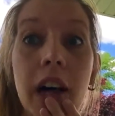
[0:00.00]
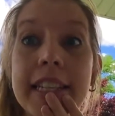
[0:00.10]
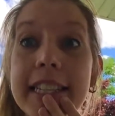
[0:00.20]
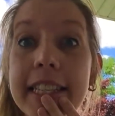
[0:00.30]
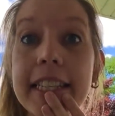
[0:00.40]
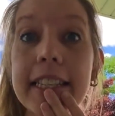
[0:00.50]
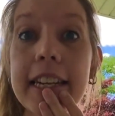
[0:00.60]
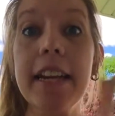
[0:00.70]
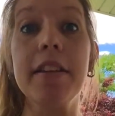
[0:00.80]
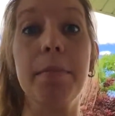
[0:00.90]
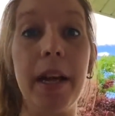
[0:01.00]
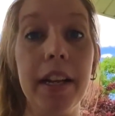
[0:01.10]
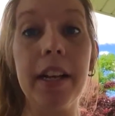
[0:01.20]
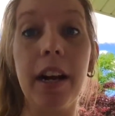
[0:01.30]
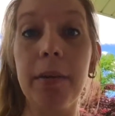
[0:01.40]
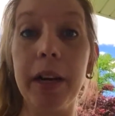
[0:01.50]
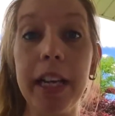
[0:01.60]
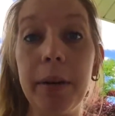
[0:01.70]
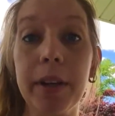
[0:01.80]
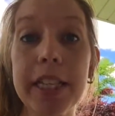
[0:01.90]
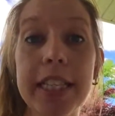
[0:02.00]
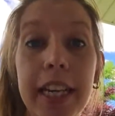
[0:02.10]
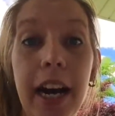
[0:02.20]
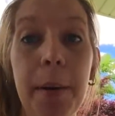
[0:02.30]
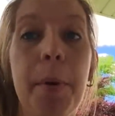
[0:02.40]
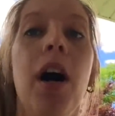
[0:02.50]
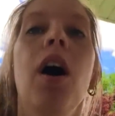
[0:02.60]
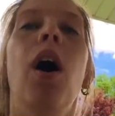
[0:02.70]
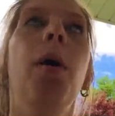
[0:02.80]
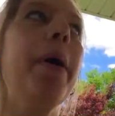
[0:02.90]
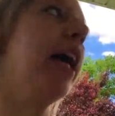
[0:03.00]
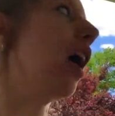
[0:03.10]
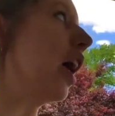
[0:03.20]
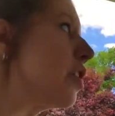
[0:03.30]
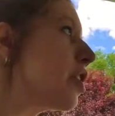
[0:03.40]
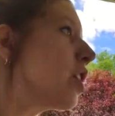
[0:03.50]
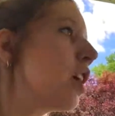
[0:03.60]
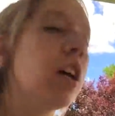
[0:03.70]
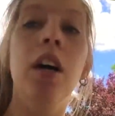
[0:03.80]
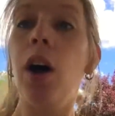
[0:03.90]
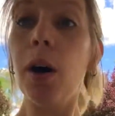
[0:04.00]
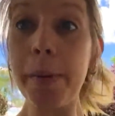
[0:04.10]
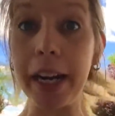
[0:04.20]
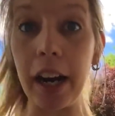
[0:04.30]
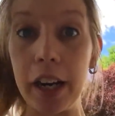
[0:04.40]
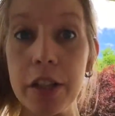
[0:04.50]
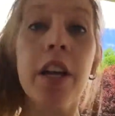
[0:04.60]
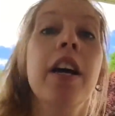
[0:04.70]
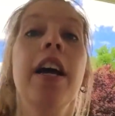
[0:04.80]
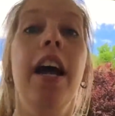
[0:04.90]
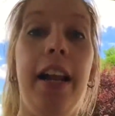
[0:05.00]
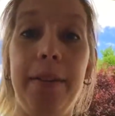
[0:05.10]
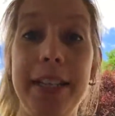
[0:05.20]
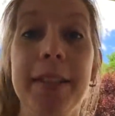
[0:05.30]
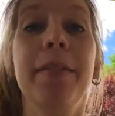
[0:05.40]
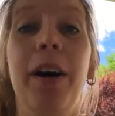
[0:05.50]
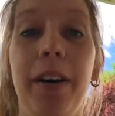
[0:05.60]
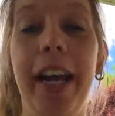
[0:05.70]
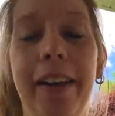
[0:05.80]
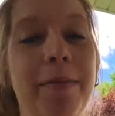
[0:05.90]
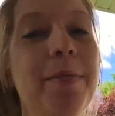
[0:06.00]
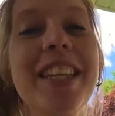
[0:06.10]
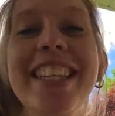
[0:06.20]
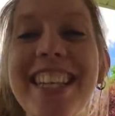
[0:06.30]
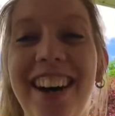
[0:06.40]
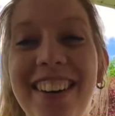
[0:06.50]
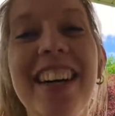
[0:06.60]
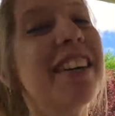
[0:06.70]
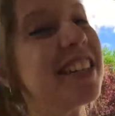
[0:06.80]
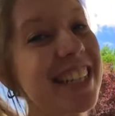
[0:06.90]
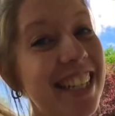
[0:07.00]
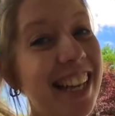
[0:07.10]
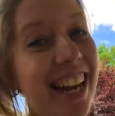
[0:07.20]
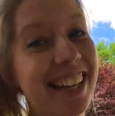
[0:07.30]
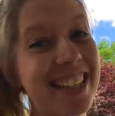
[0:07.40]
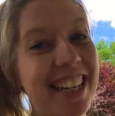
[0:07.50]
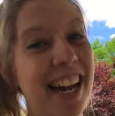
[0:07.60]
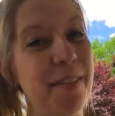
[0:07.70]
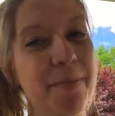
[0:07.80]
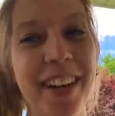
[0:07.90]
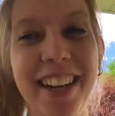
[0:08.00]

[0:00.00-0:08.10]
6 to 10, depending on when he wants to come. Oh my gosh. Oh my gosh. Anyways, okay. So, see you next time.